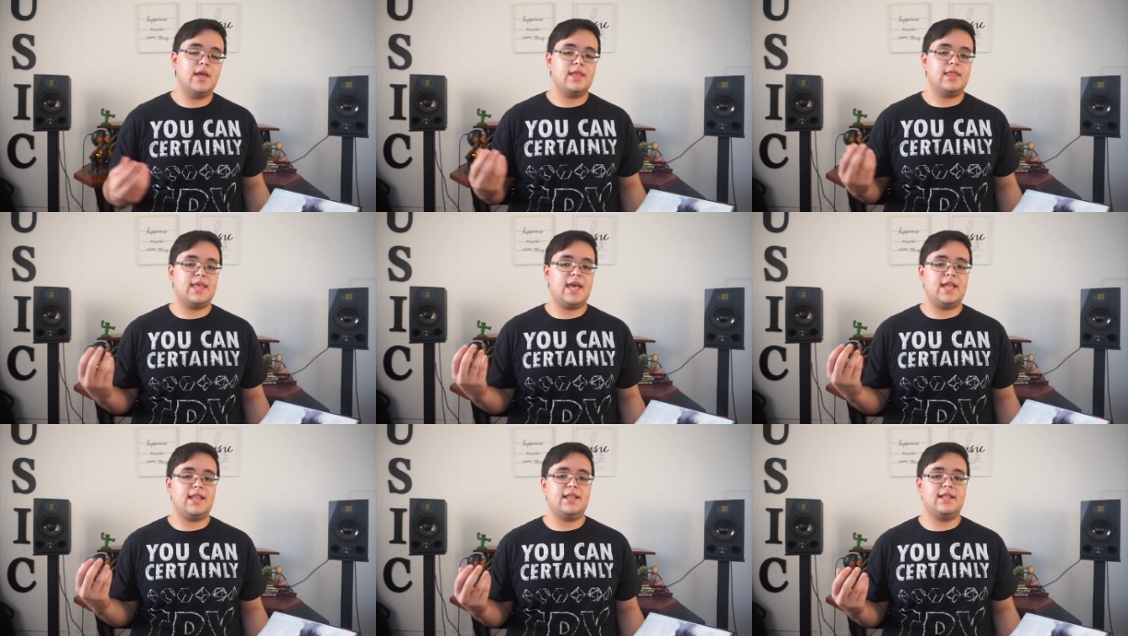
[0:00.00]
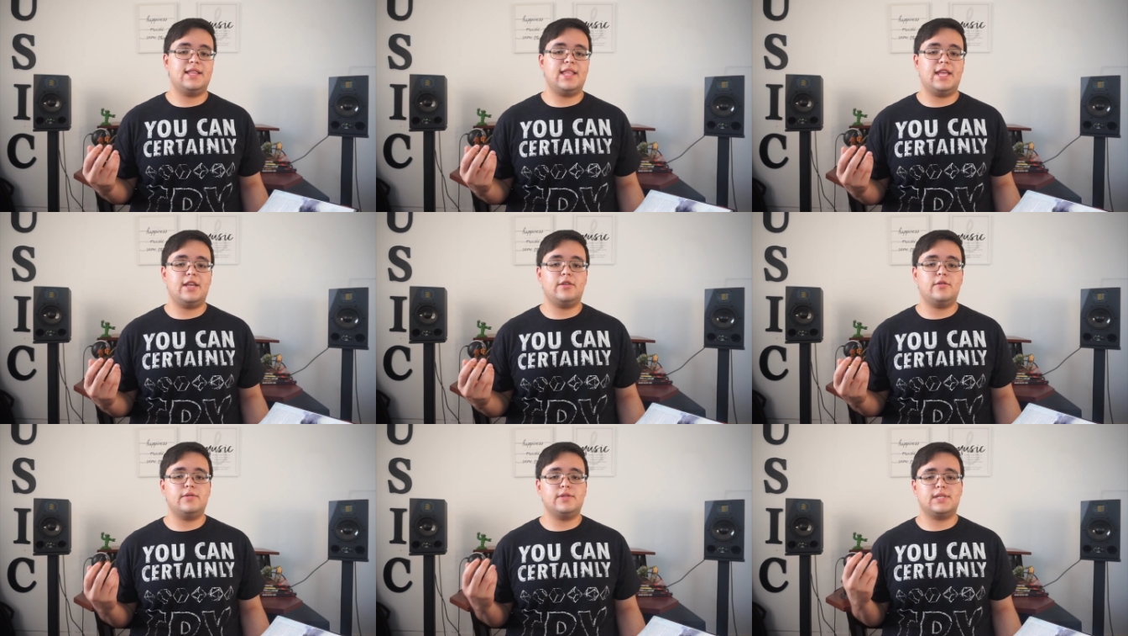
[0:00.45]
Then they
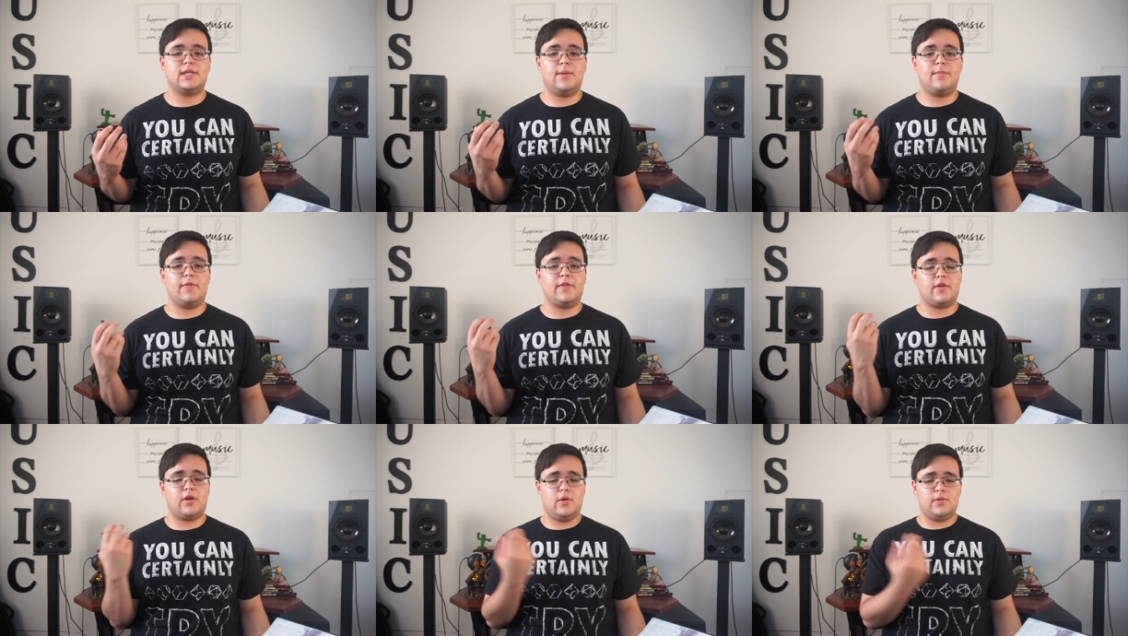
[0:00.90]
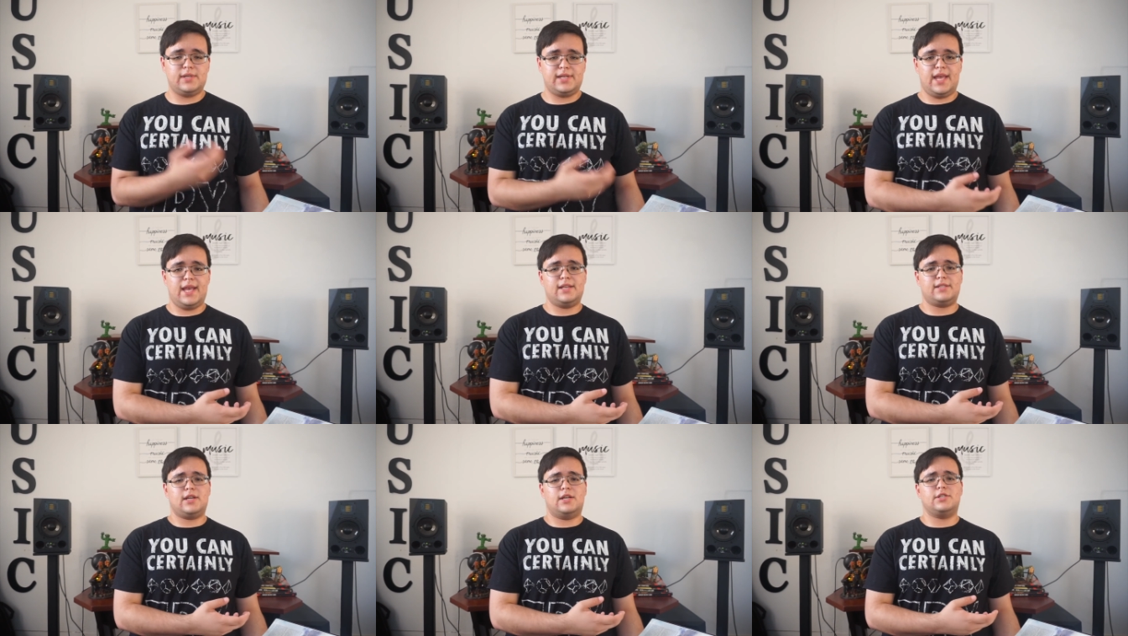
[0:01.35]
do some of their own
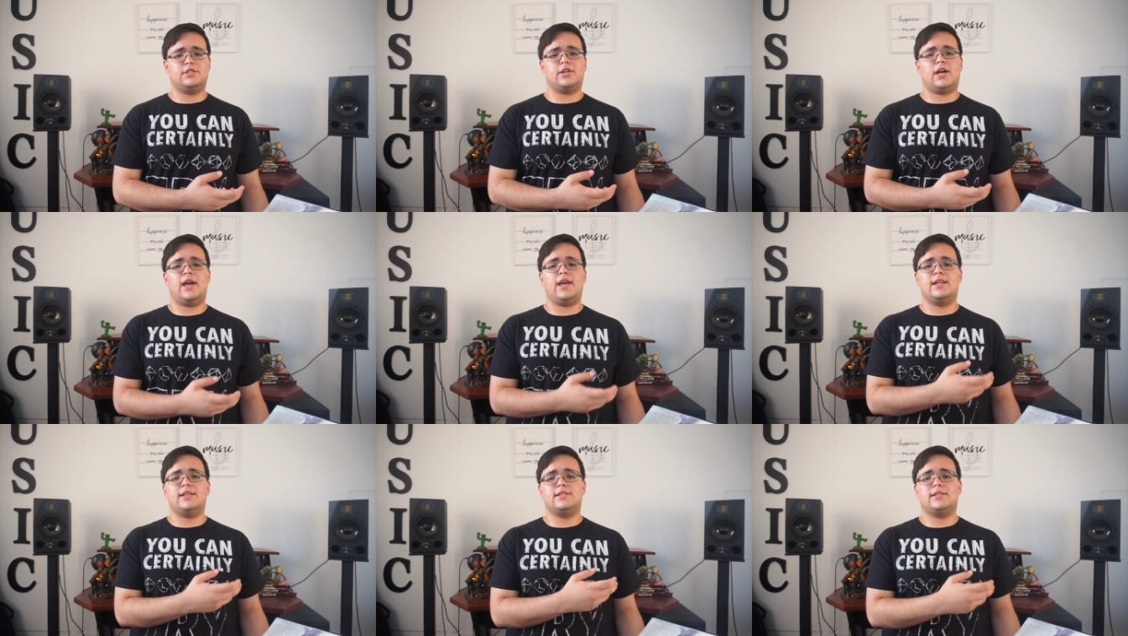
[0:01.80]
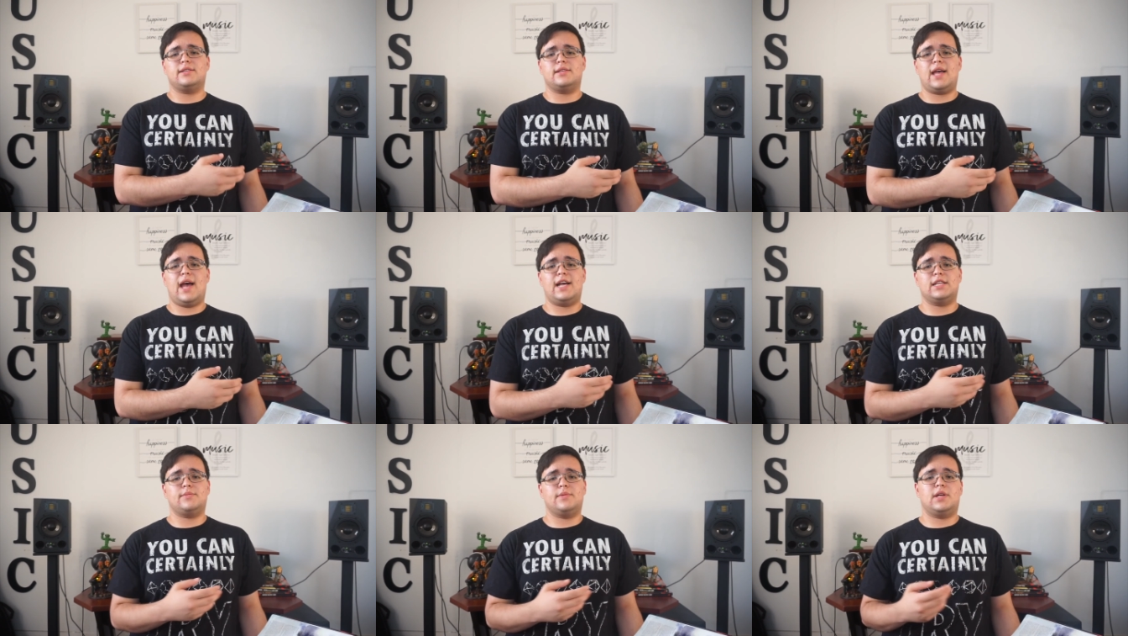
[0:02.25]
takes on Giants,
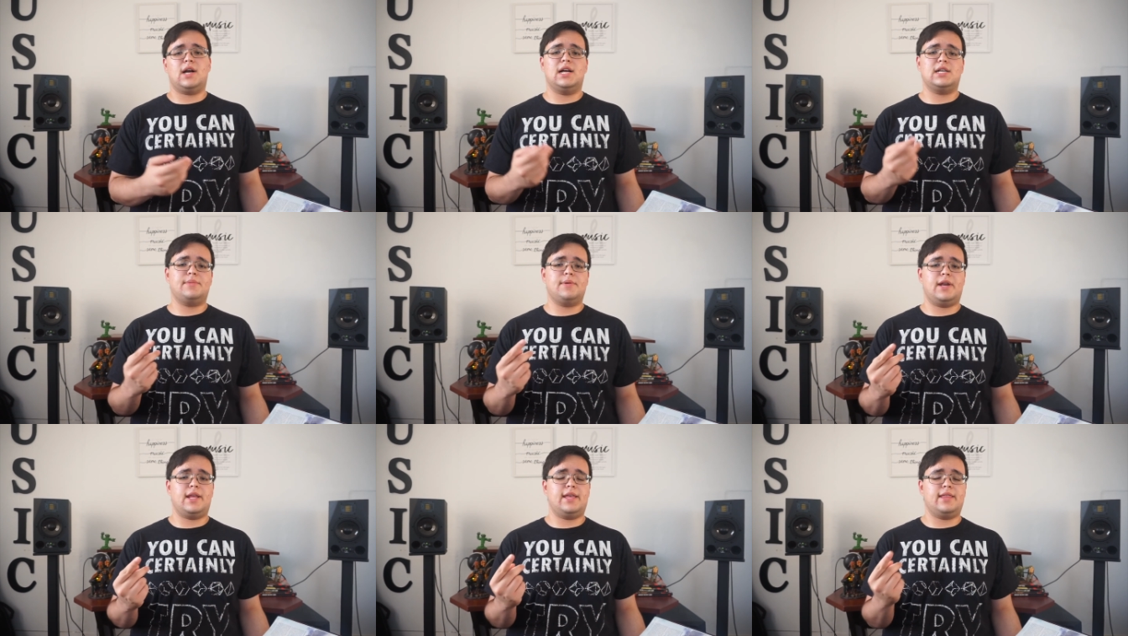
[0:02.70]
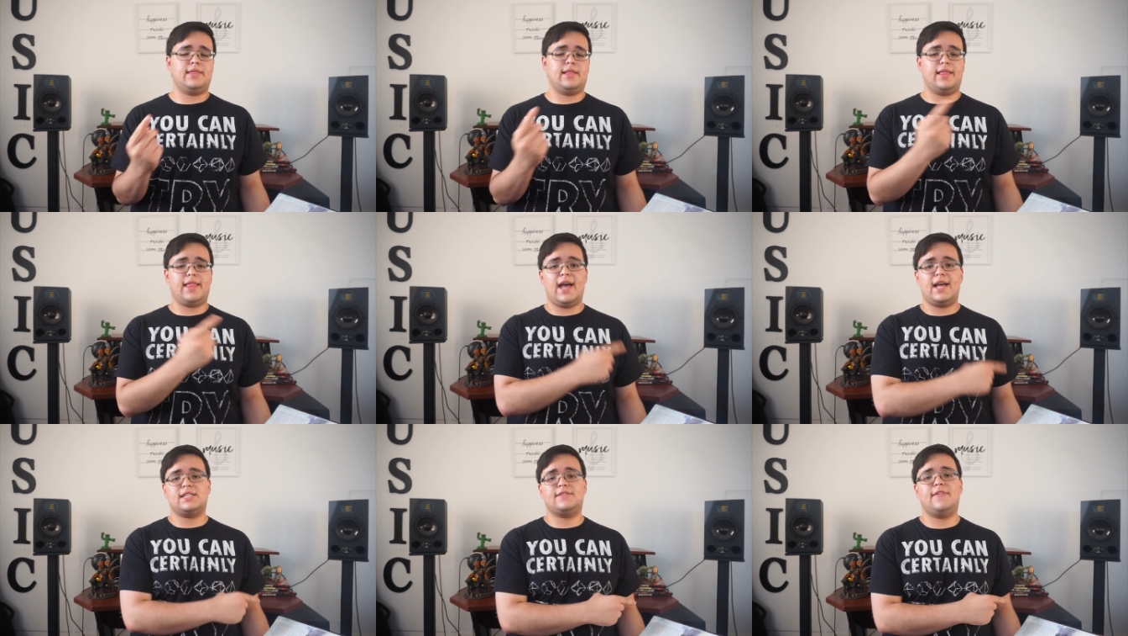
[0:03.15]
as we talked about in the
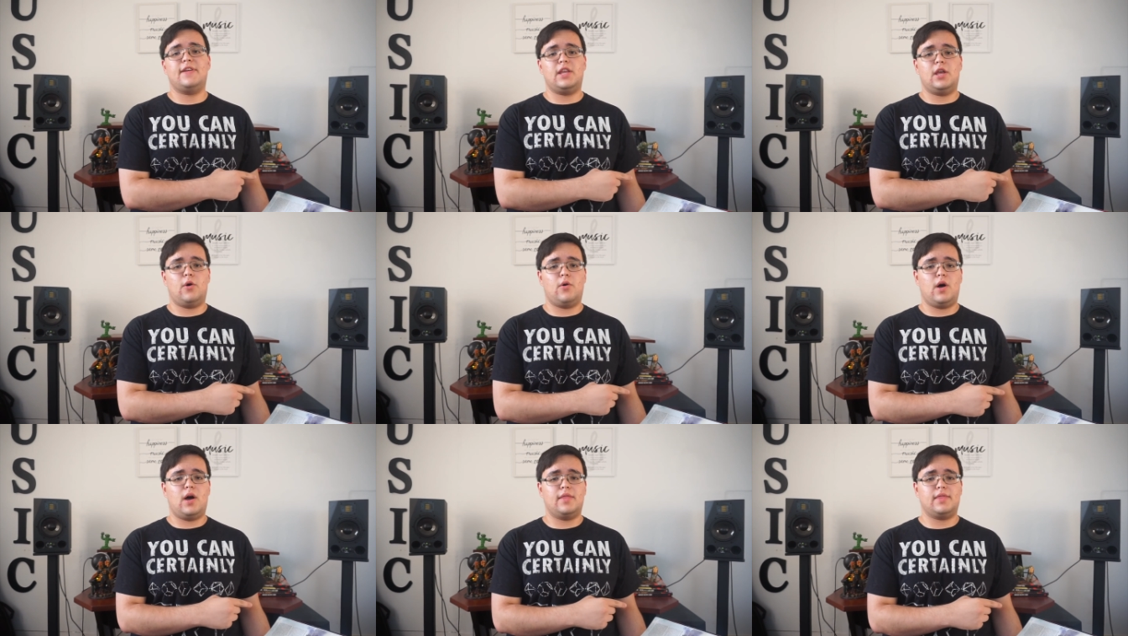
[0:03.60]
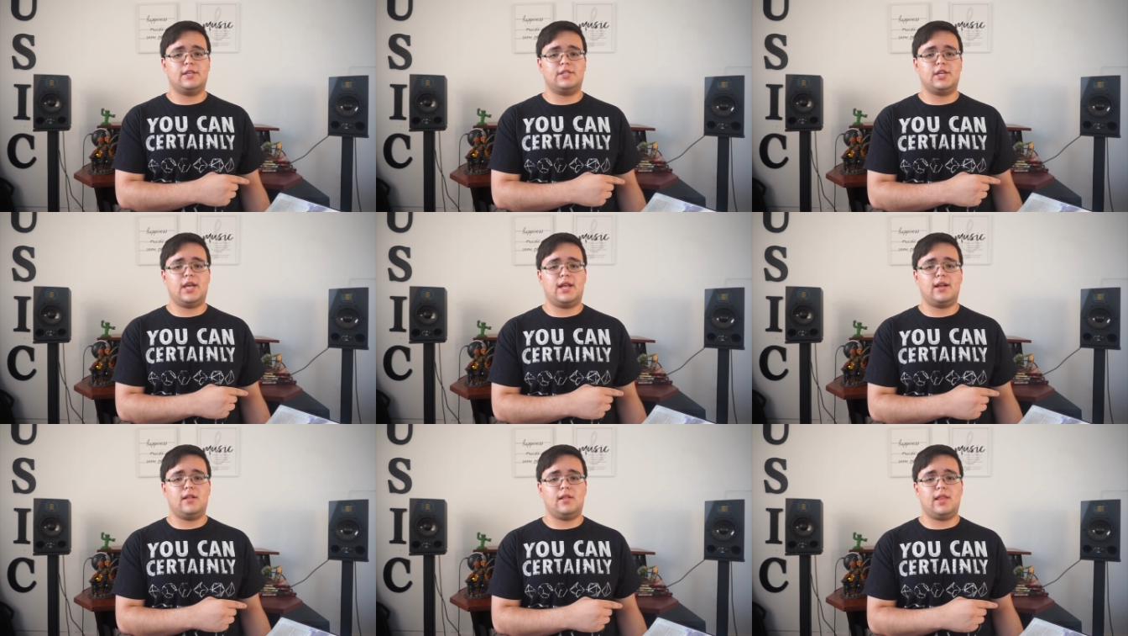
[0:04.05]
last video on the
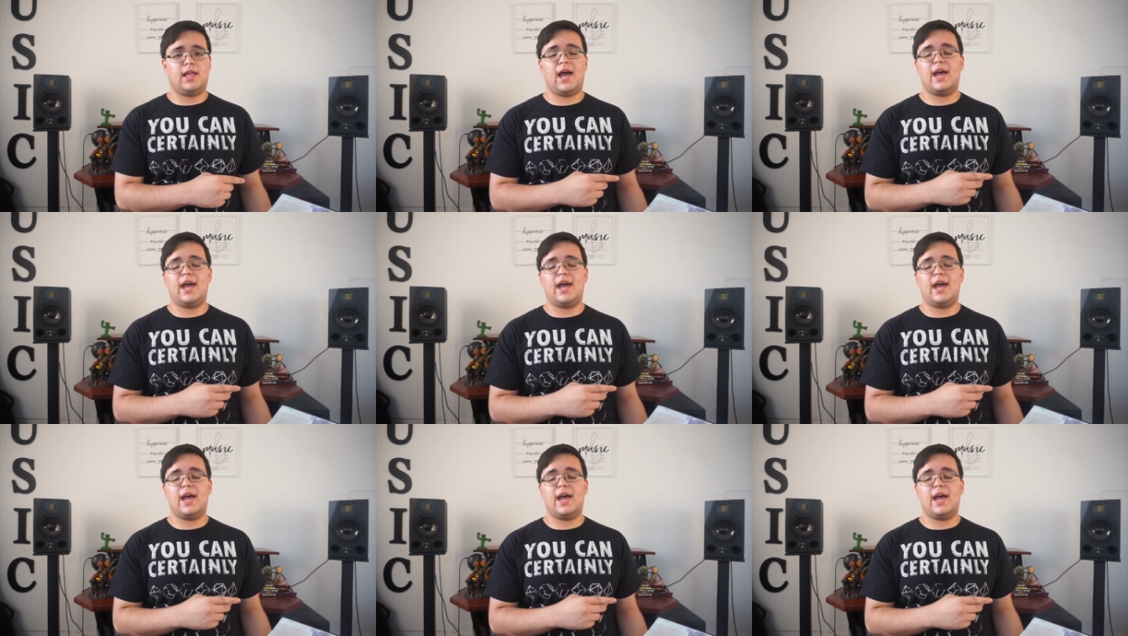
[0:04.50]
channel.